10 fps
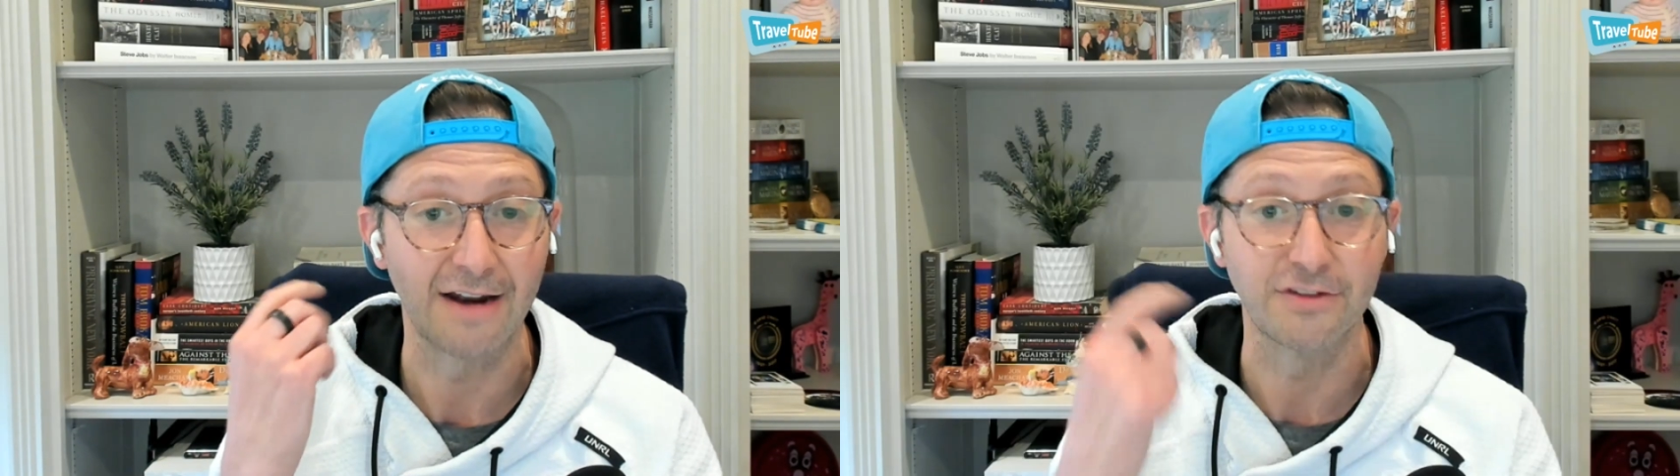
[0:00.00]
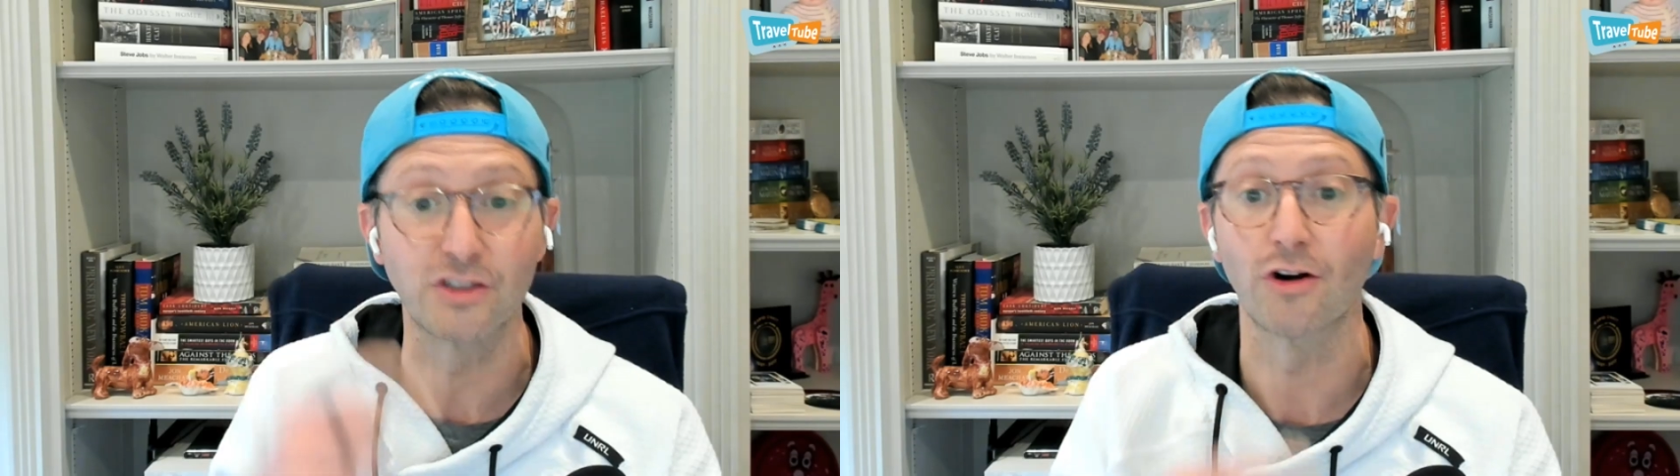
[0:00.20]
of
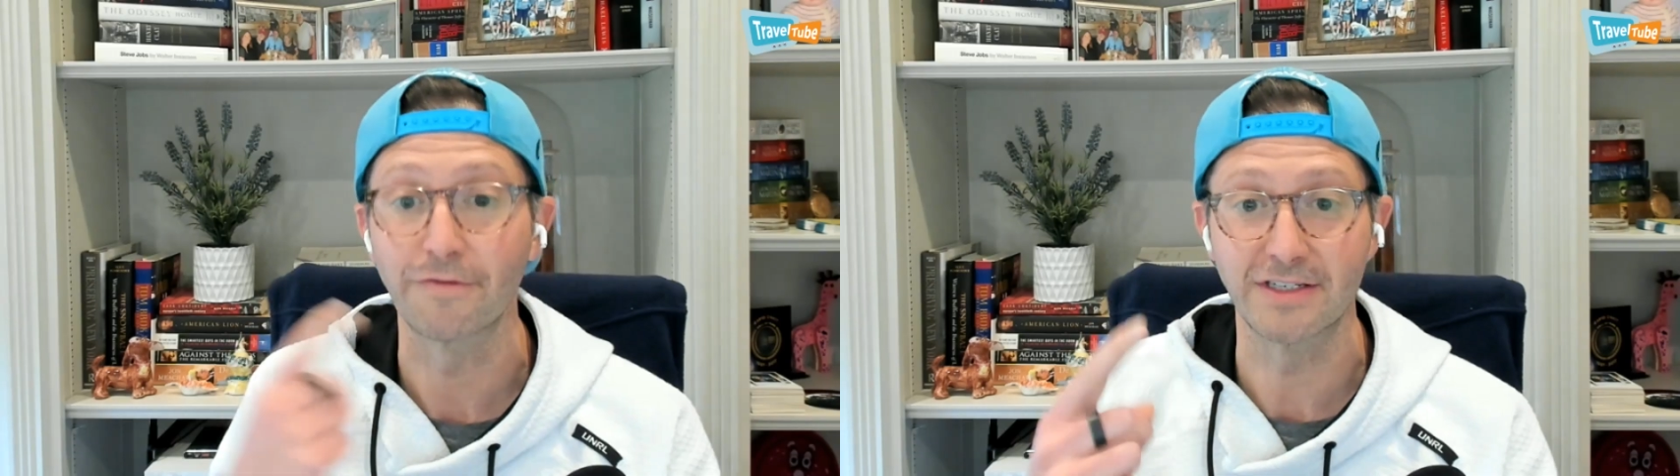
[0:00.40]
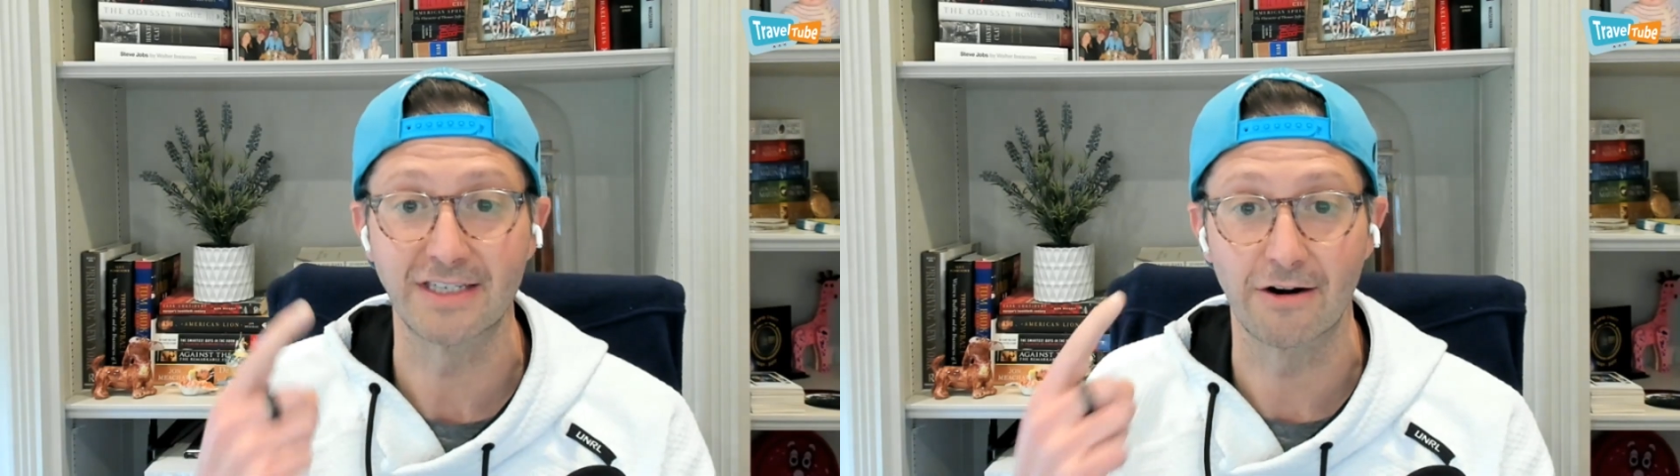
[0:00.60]

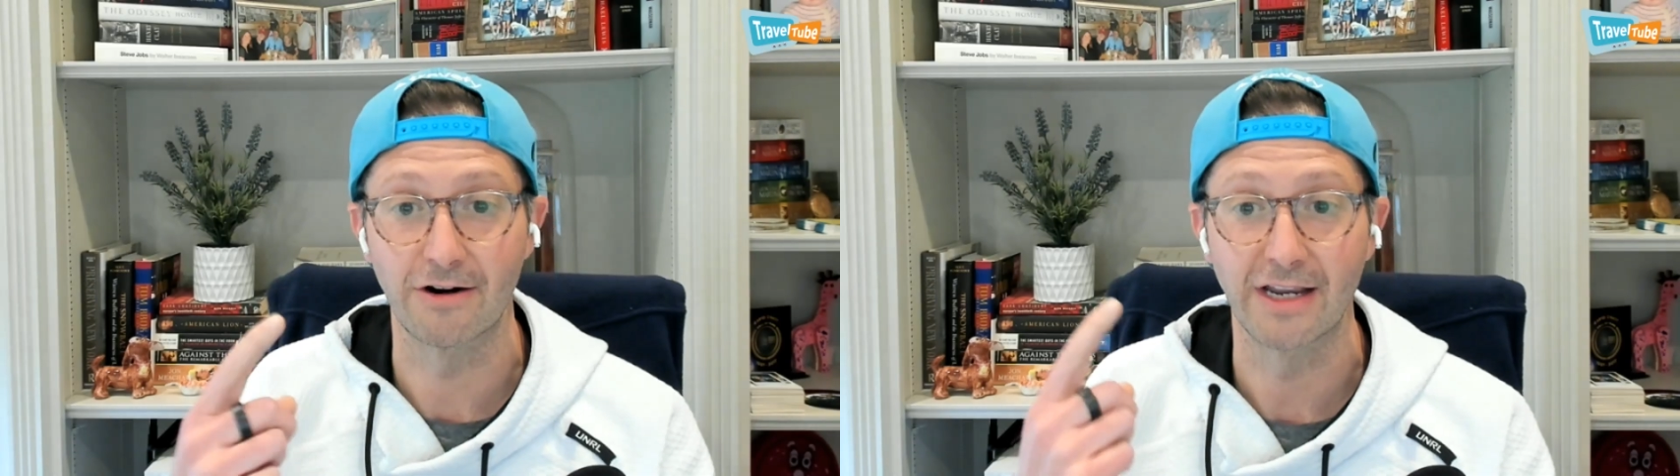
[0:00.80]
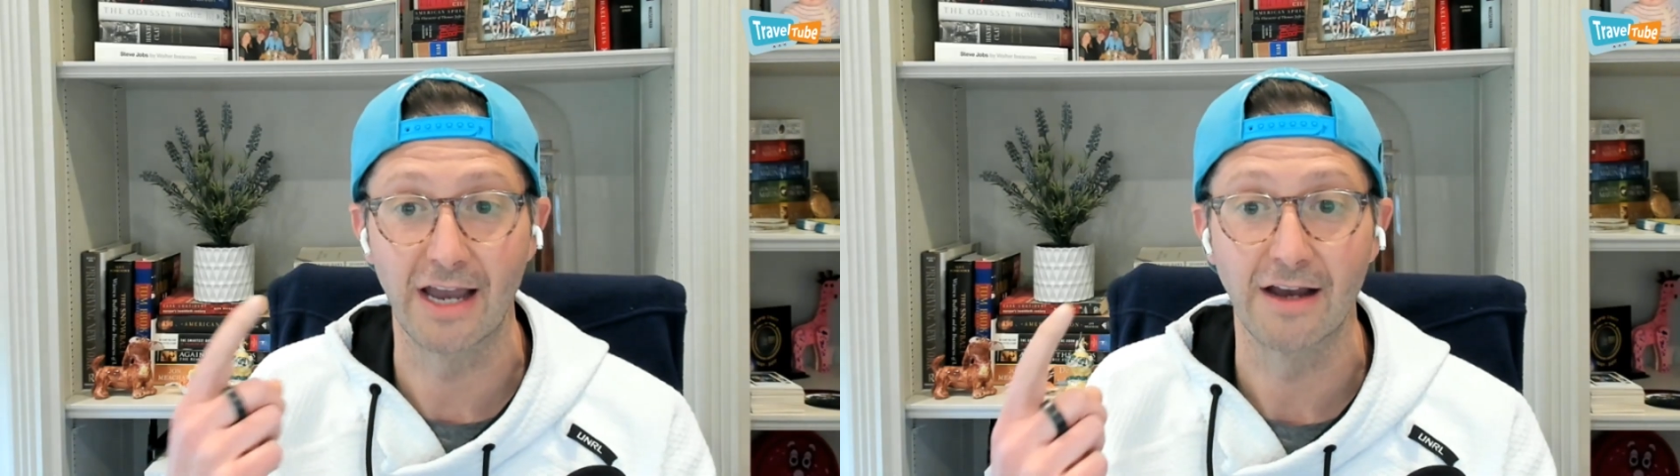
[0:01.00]
surface
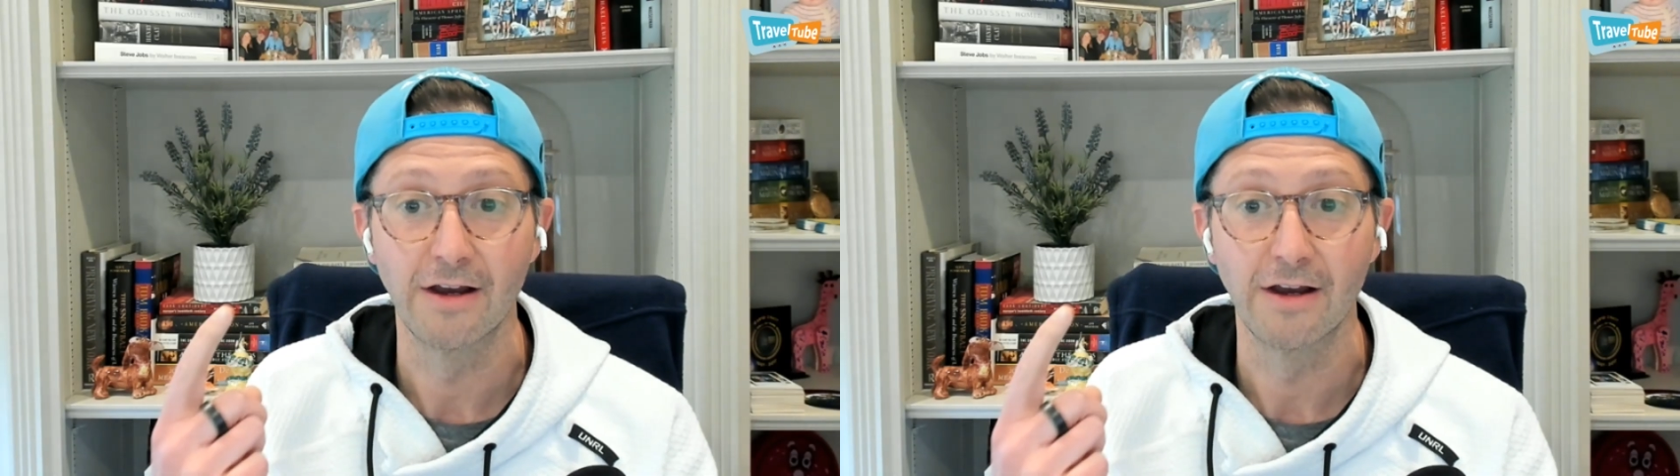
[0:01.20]
area